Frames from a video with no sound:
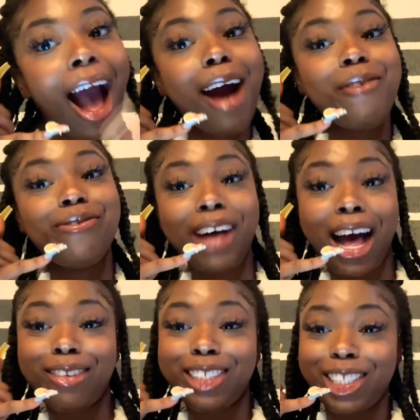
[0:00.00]
I'm
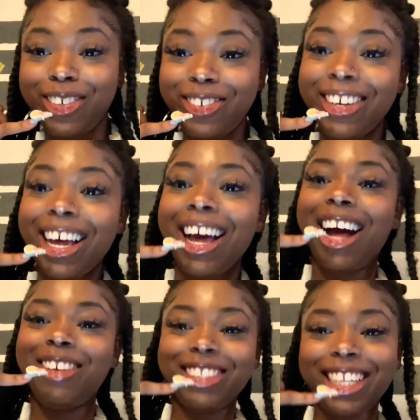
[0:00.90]
5'2".
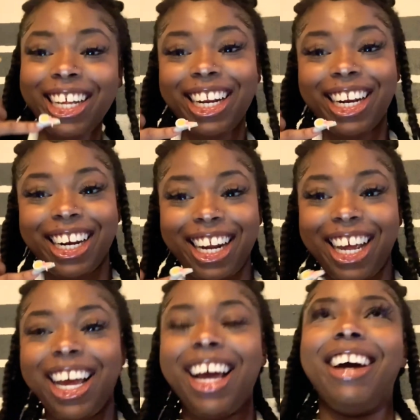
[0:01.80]
I'm da da da.
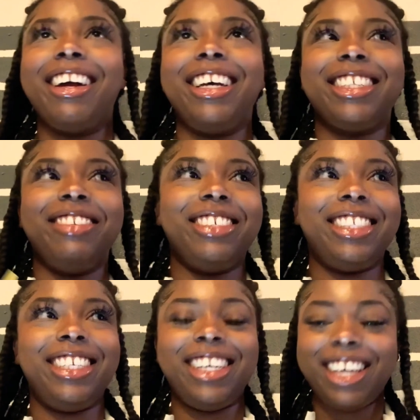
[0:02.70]
Okay, so let me
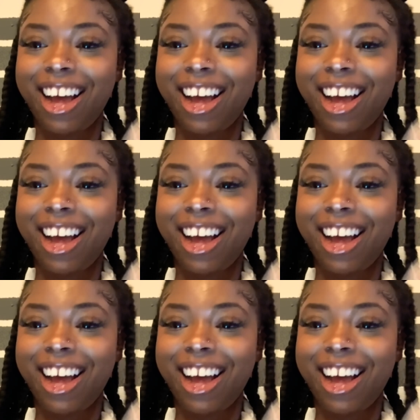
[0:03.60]
see.